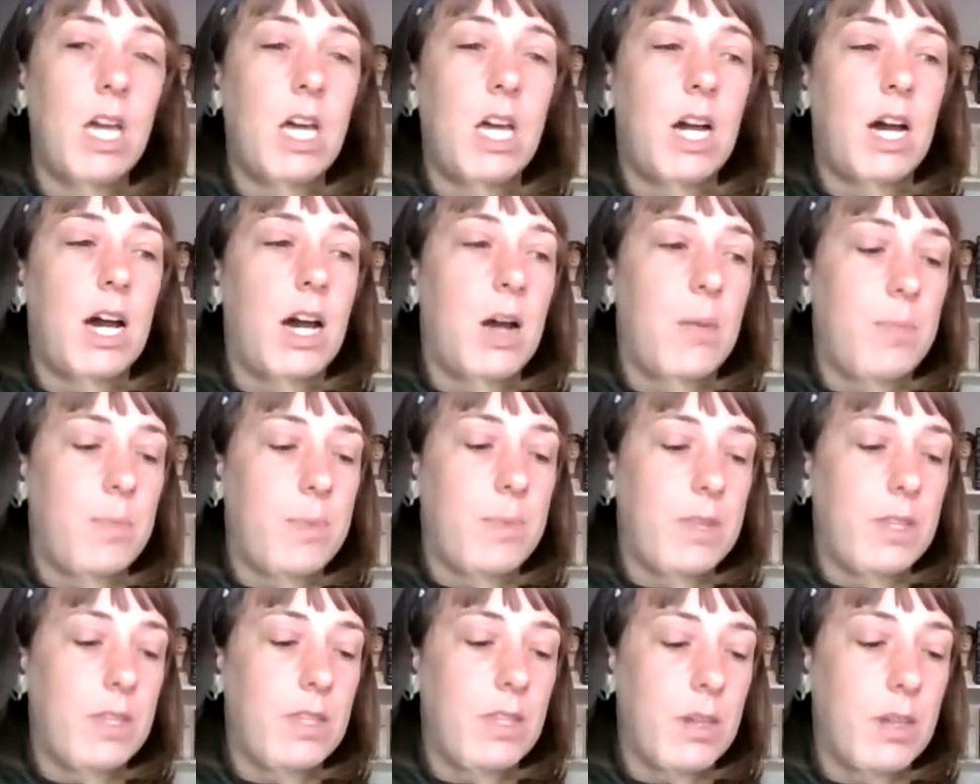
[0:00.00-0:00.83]

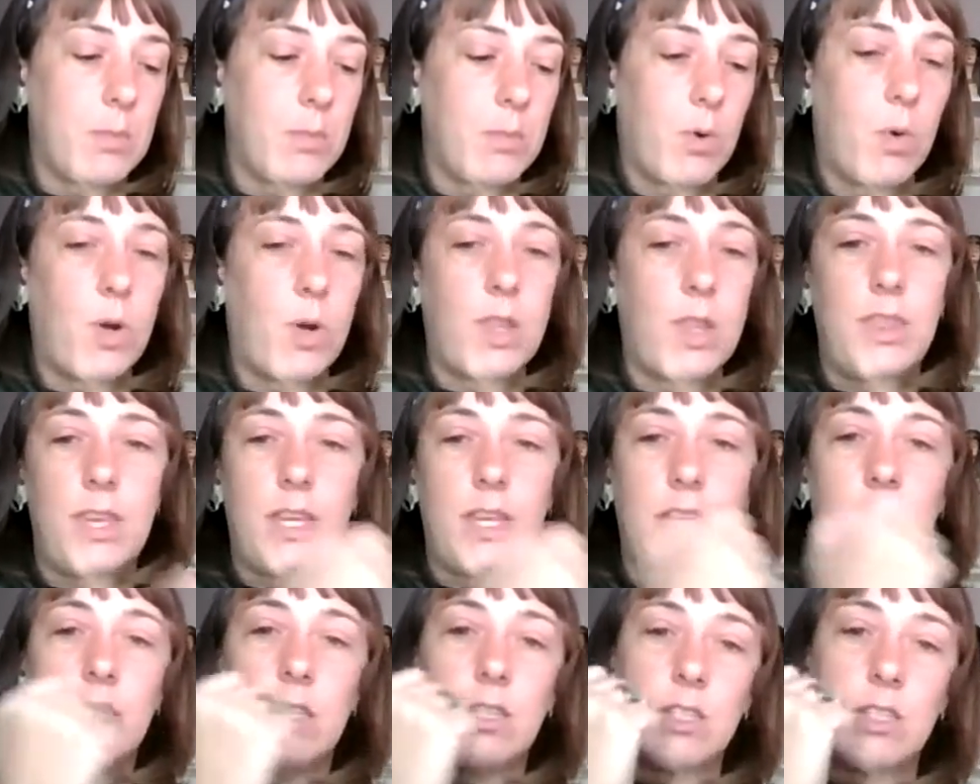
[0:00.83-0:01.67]
The important
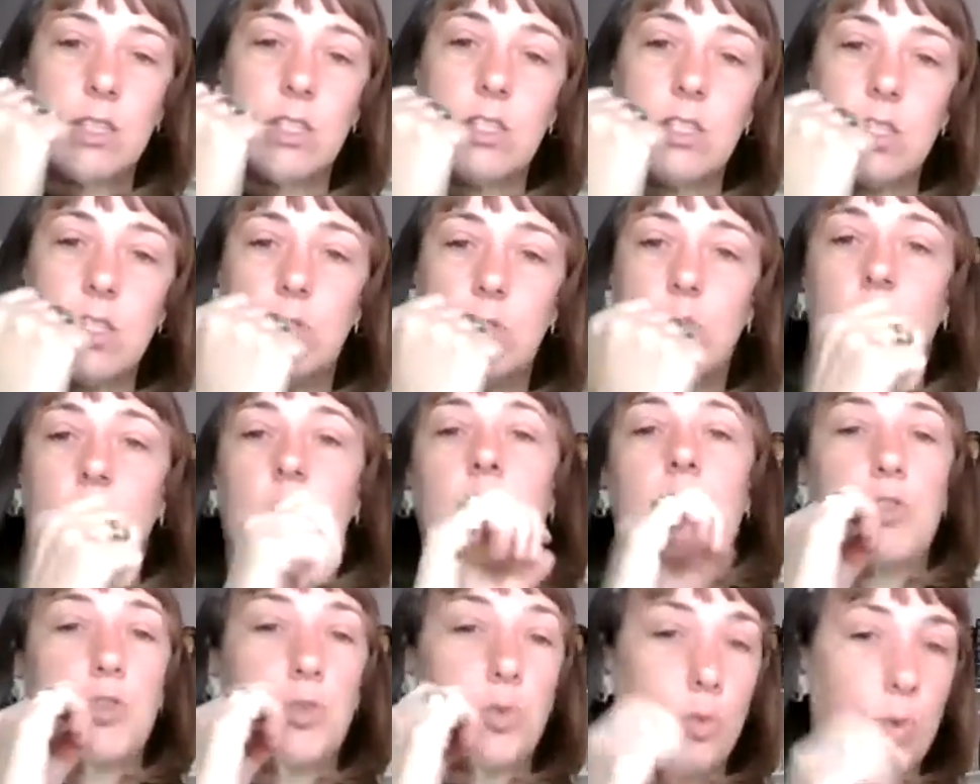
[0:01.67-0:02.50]
thing is to just sort of
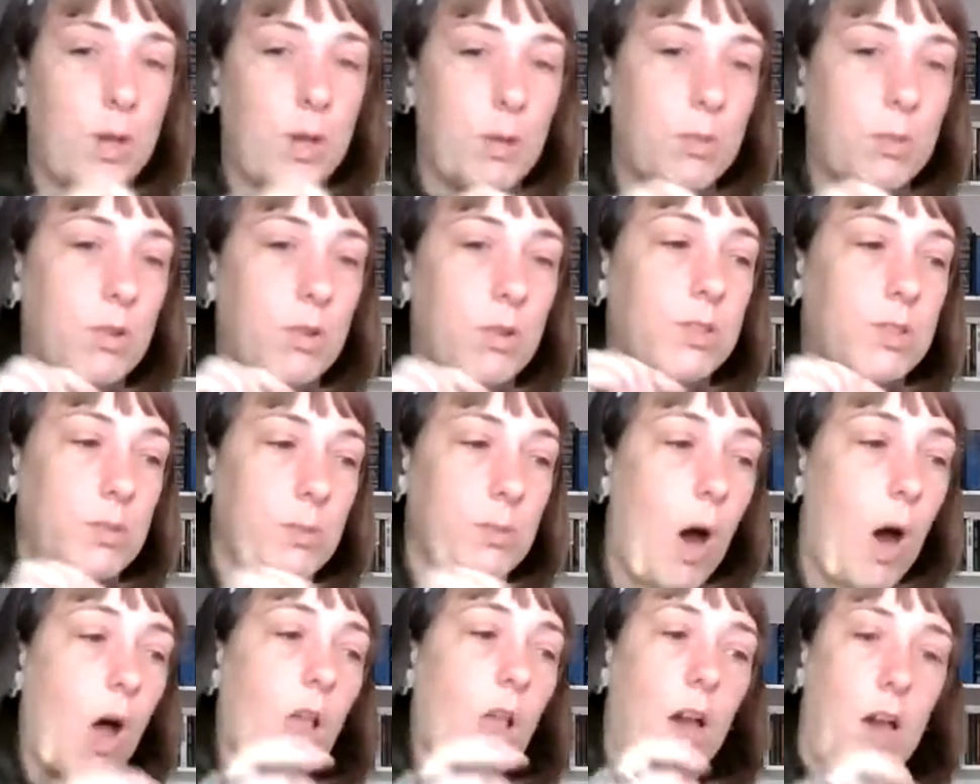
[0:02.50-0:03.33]
dribble
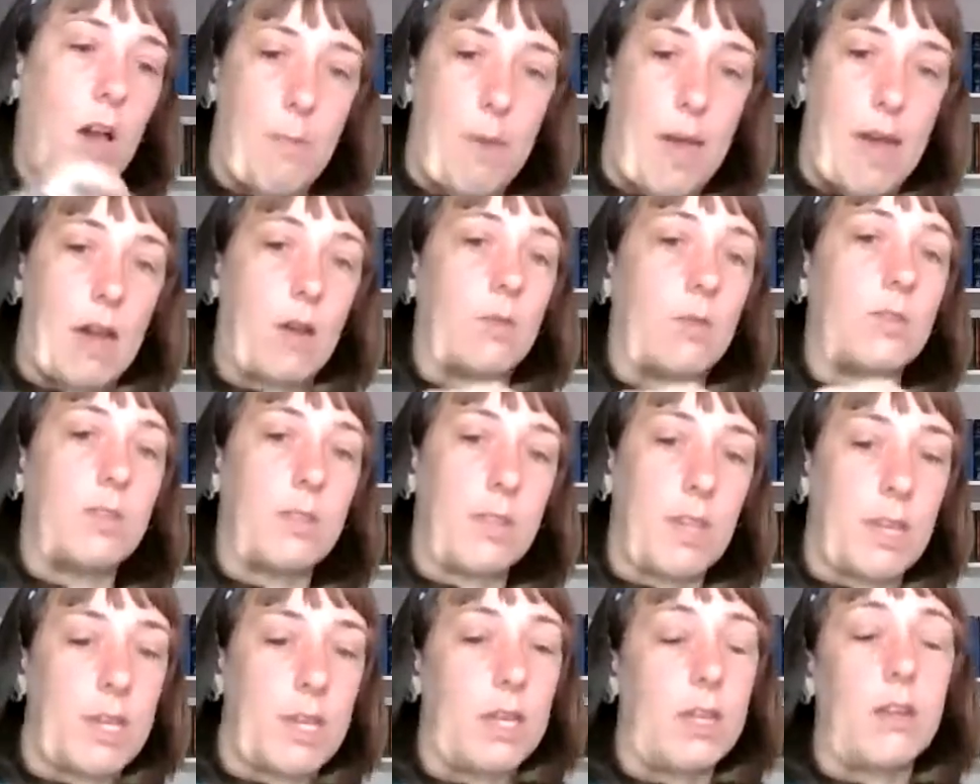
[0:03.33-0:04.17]
small amounts
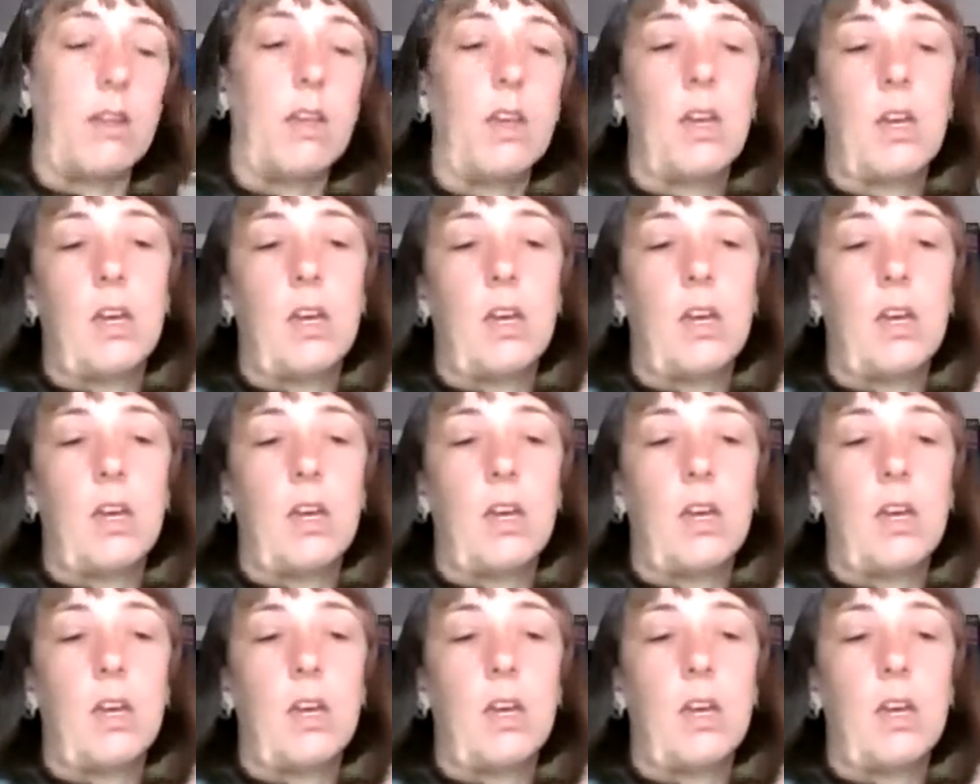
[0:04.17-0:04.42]
in